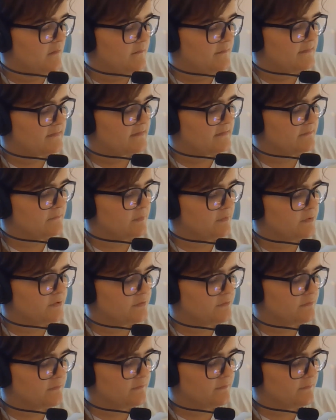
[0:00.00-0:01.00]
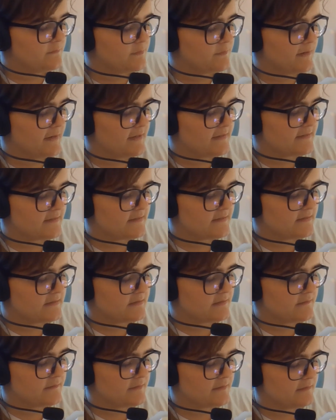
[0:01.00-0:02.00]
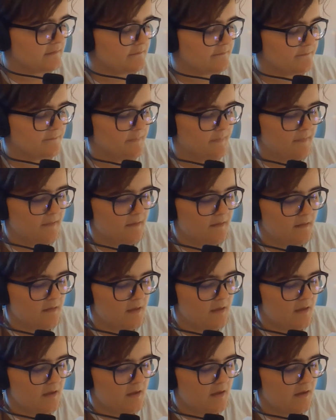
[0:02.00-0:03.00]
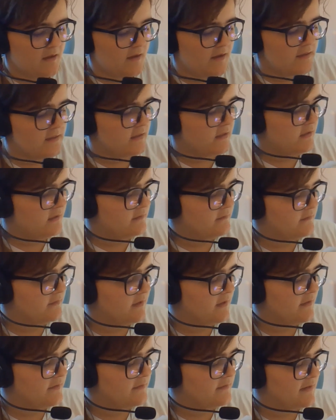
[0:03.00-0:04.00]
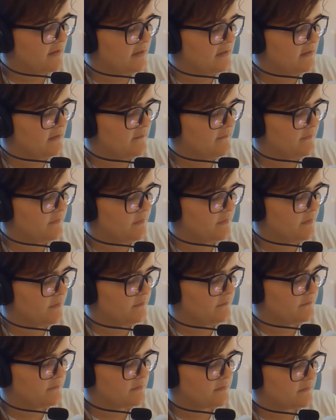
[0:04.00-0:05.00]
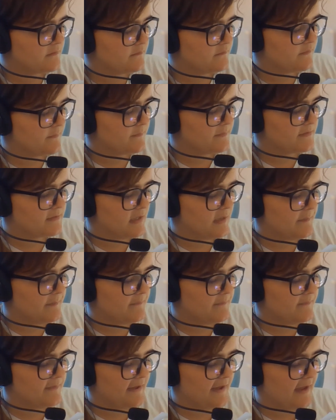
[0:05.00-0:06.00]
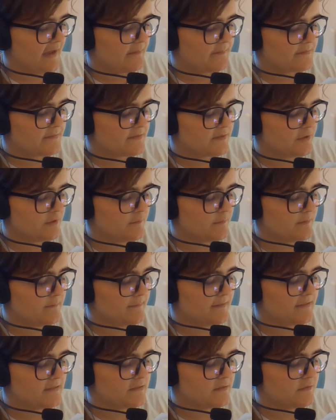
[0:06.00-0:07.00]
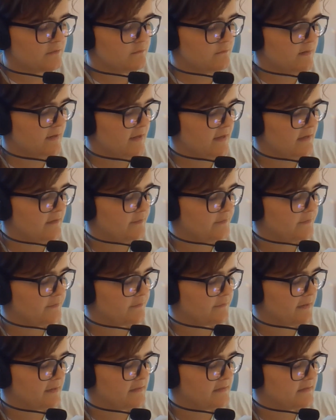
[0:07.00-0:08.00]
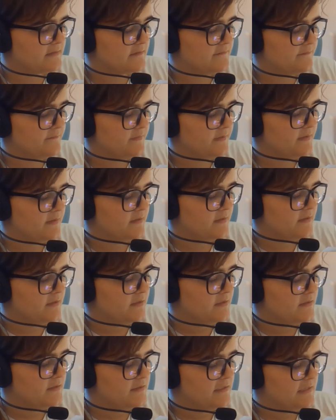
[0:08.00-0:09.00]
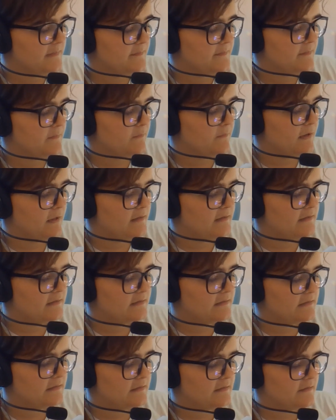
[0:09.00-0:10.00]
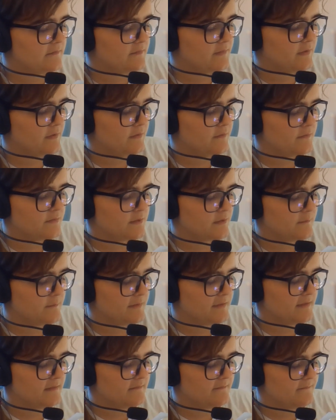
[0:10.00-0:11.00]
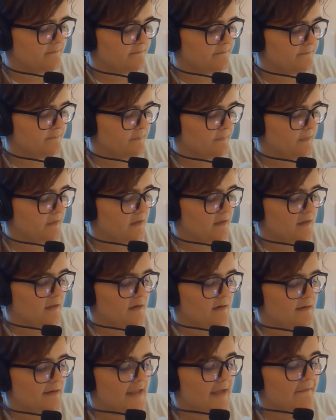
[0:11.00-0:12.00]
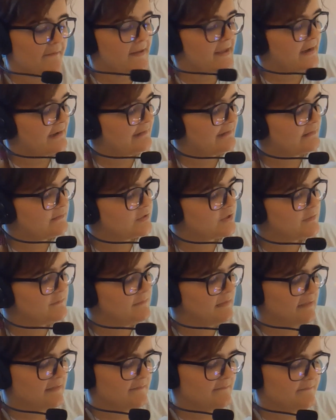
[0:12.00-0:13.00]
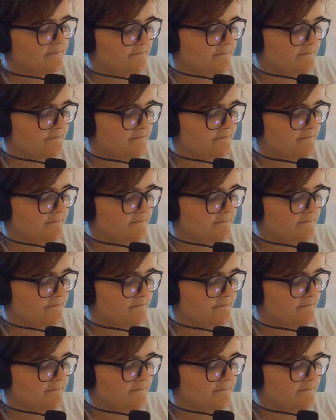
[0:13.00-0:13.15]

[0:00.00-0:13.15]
With some more string from Johansson's clothing, I hung the other end of the hose from the top of the HAB's dome by 2 angled threads, to keep them well and clear of the hose opening. Now I had a little chimney.